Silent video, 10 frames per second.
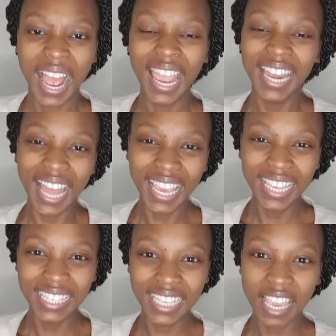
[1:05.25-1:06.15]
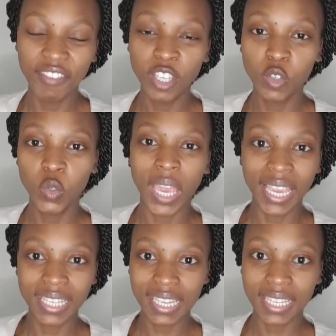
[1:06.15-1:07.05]
I liken saving to
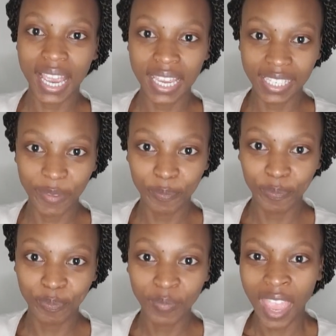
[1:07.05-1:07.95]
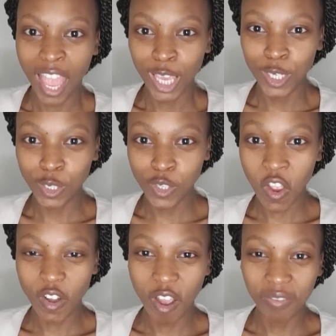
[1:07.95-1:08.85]
exercising. You
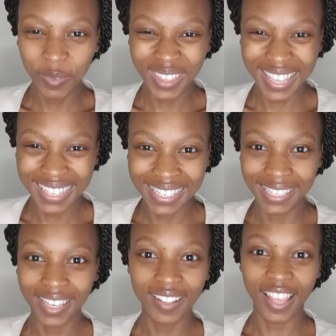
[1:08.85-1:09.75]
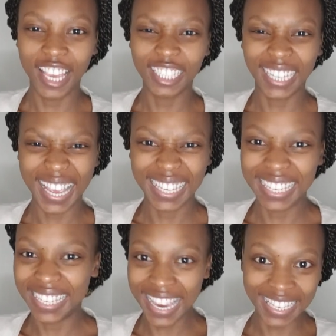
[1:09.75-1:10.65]
start off with that zeal and you're like,
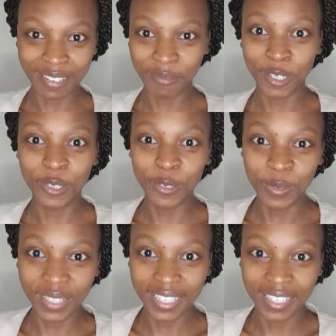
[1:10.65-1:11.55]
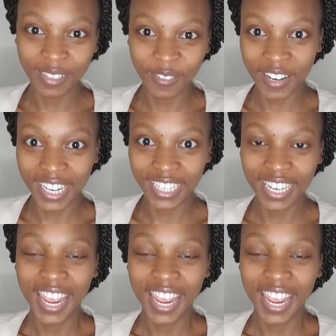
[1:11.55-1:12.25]
yes, I'm gonna do this, right?